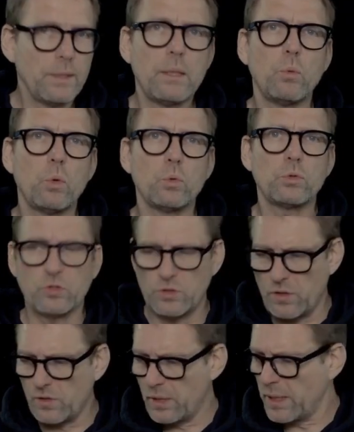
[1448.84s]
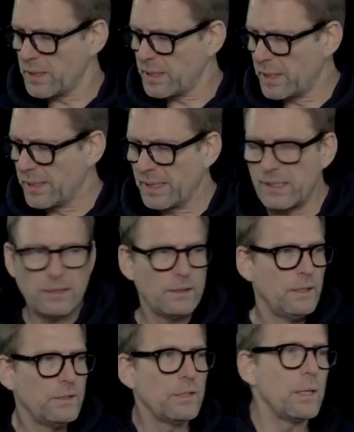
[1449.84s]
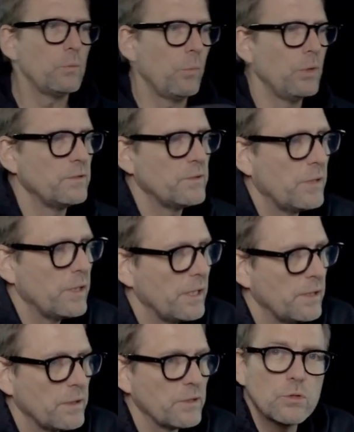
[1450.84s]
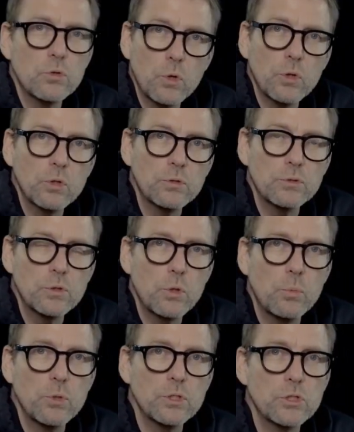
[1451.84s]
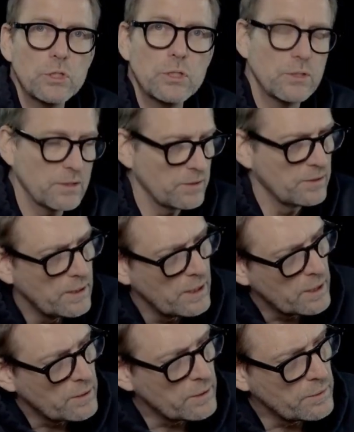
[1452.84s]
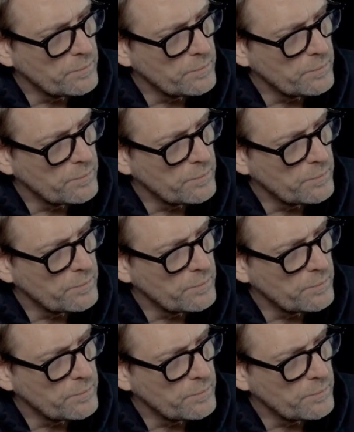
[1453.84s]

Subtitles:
And we will just try that again, this time with a slightly stronger foam consistency.